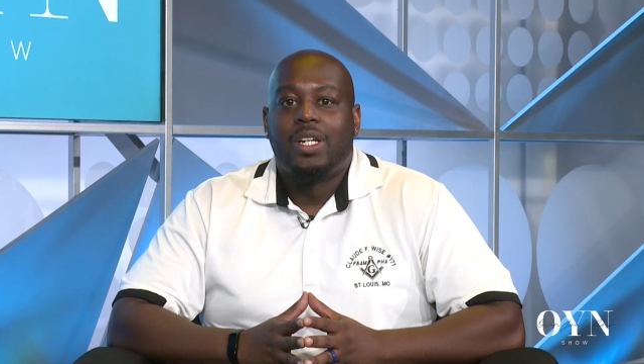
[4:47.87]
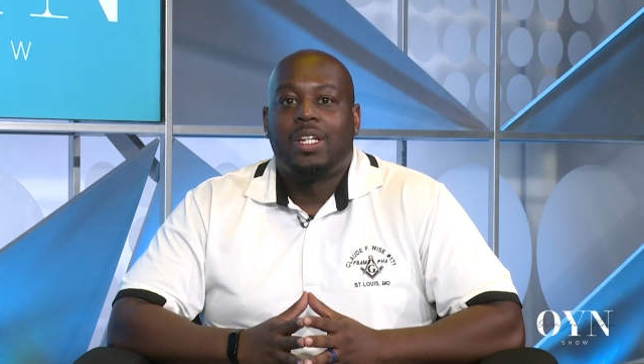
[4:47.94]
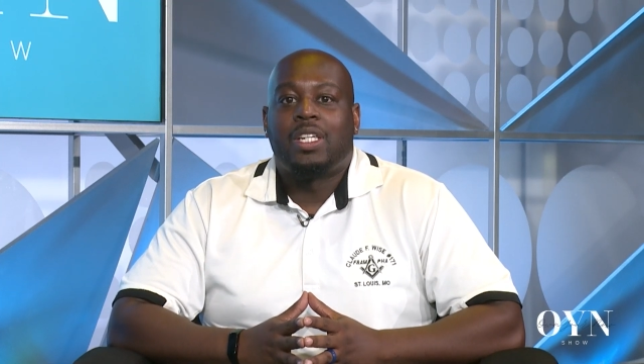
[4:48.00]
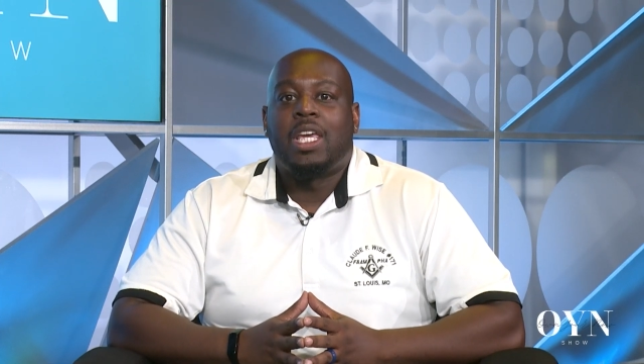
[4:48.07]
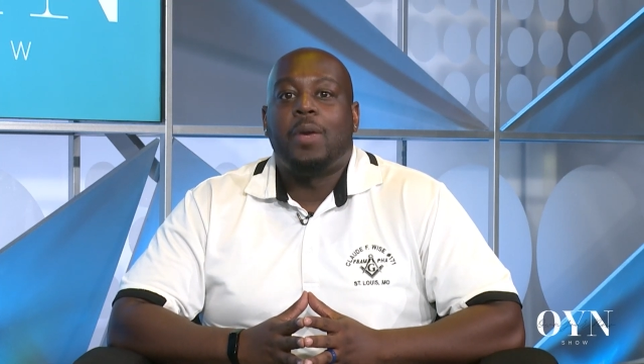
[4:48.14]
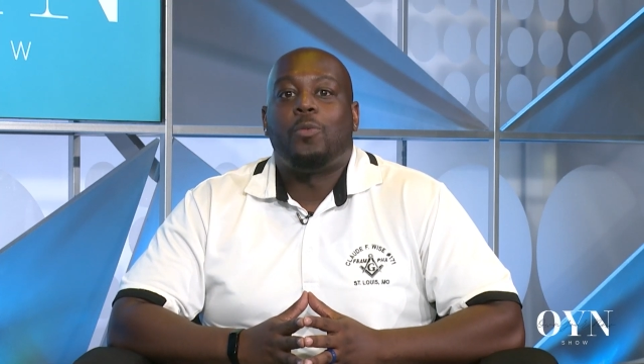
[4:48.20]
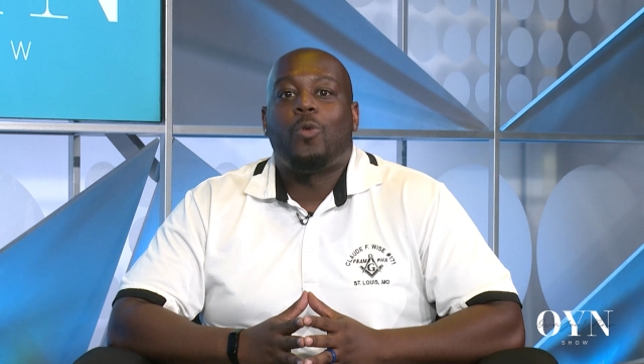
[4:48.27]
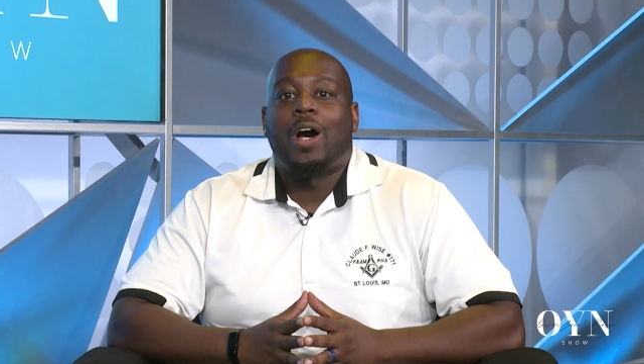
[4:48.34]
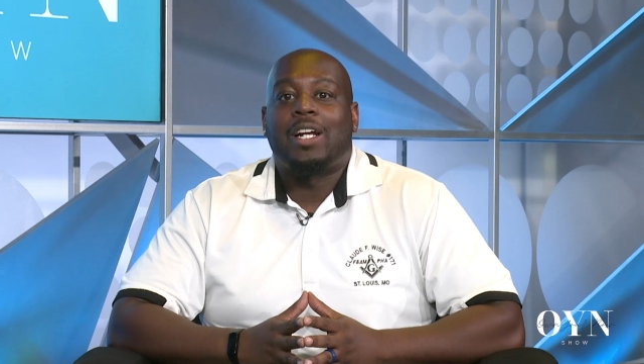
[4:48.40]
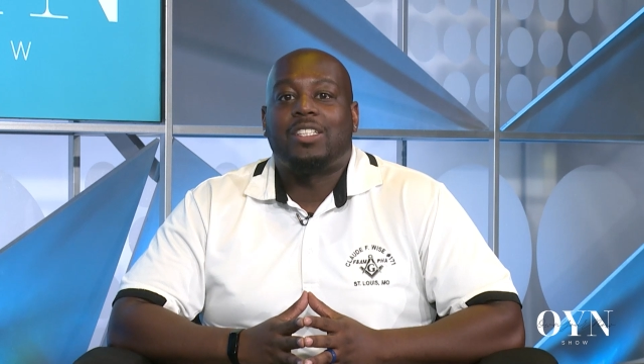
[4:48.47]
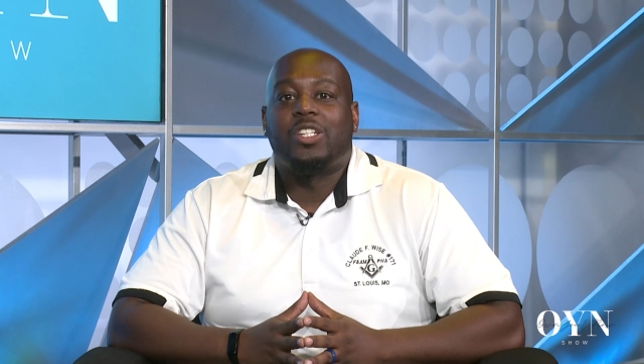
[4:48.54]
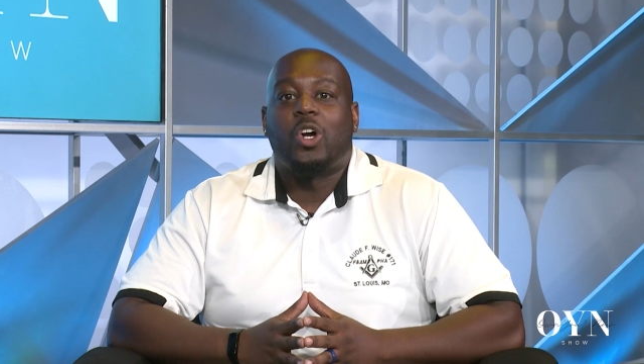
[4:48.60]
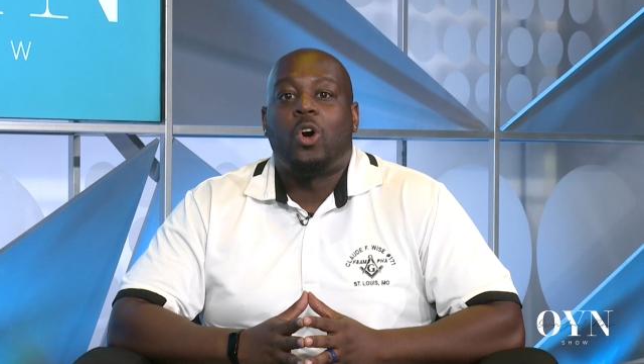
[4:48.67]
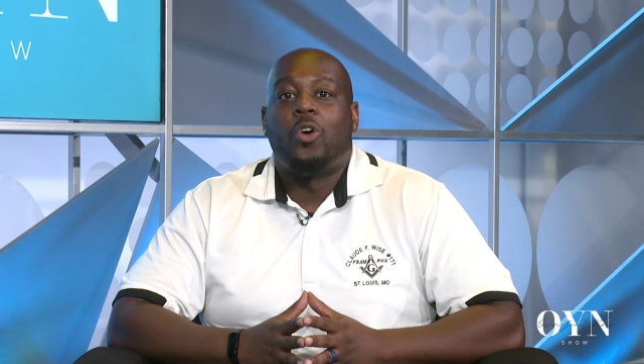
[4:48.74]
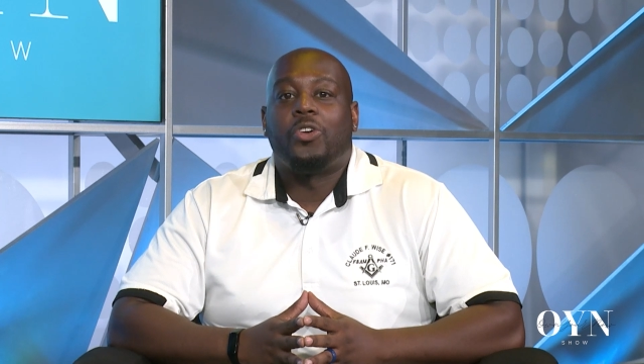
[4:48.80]
Keep
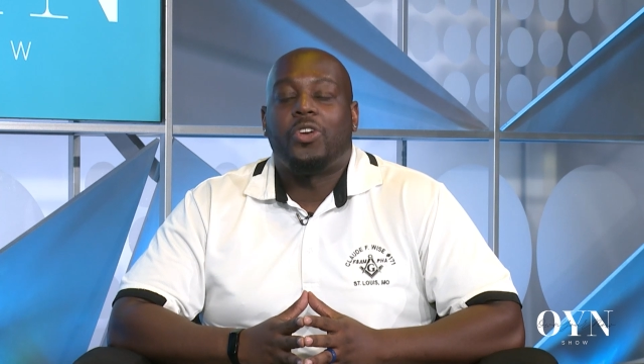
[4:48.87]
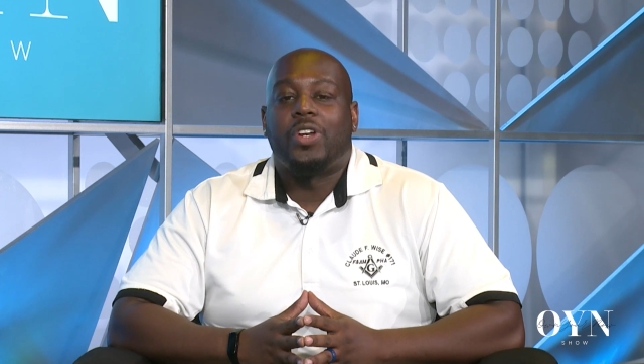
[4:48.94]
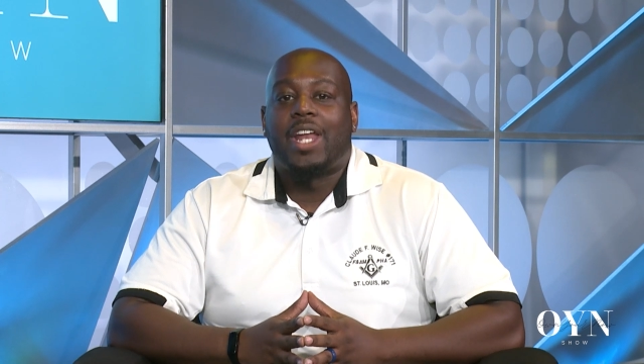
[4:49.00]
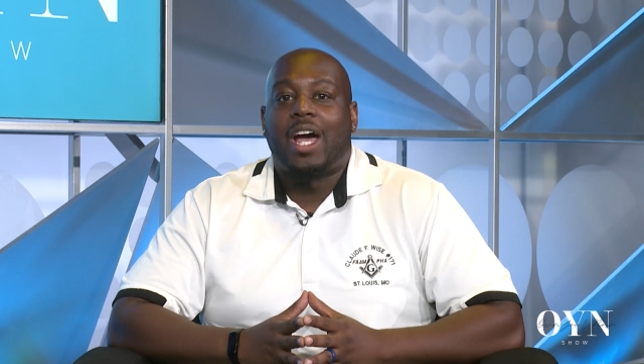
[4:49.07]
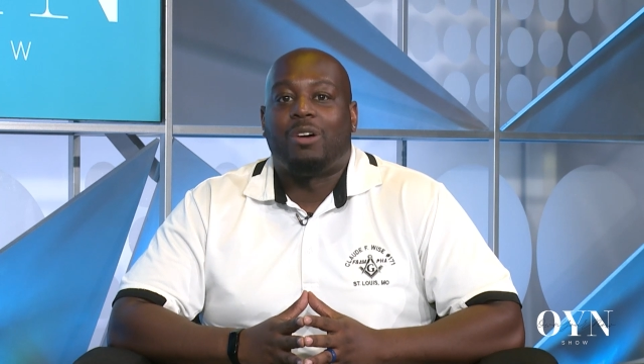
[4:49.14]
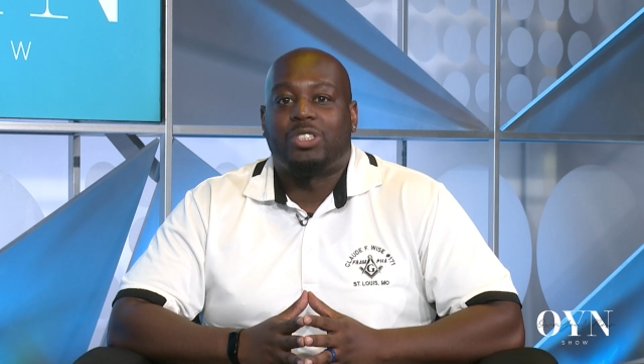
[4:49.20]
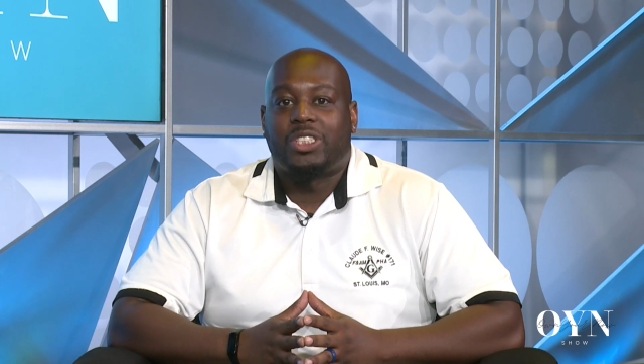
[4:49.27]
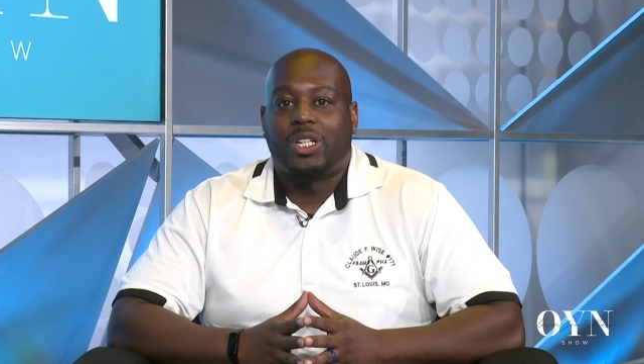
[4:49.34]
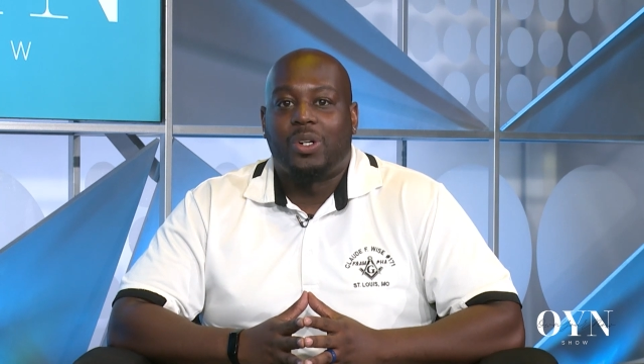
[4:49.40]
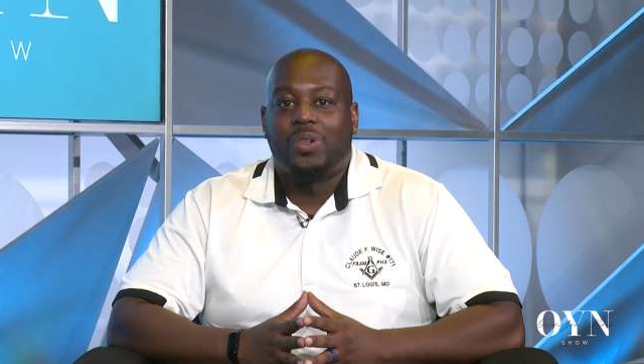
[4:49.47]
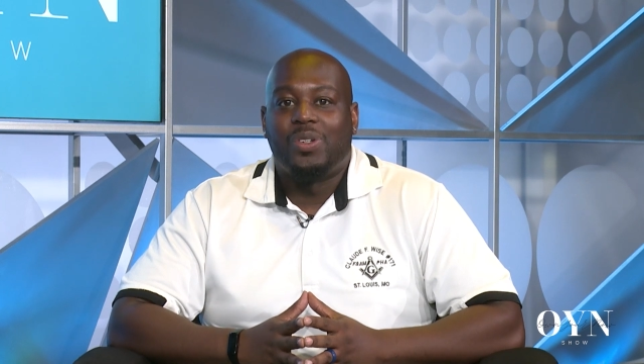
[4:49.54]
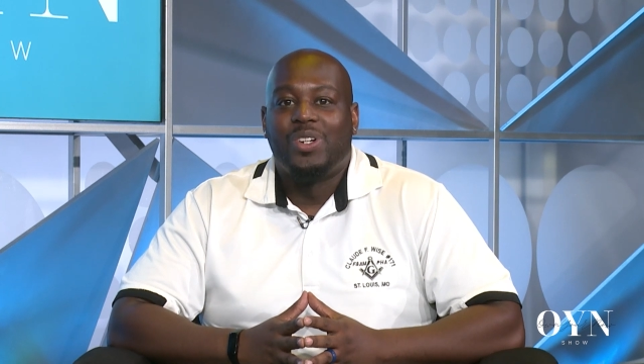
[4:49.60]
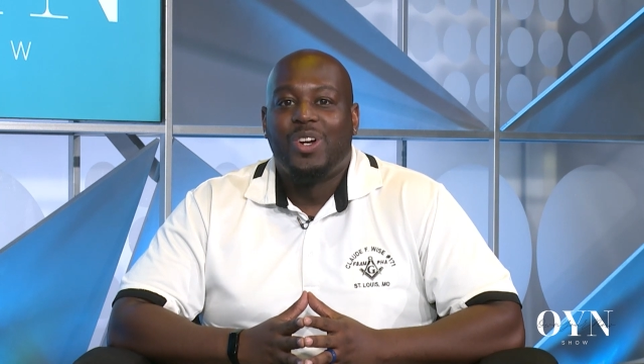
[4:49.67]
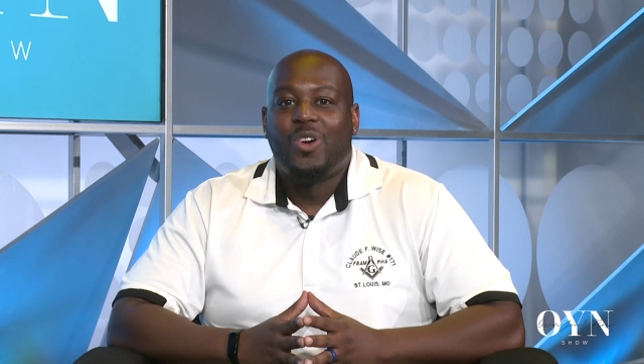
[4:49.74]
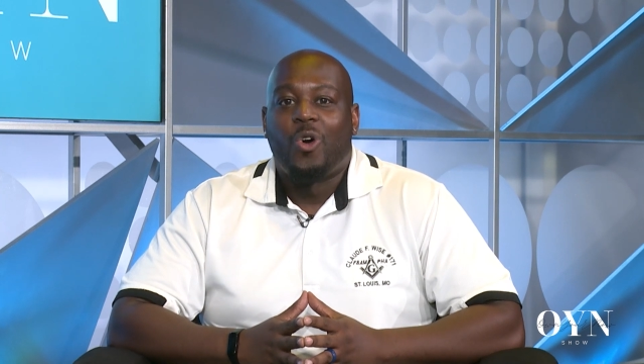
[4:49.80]
watching Own Your Now show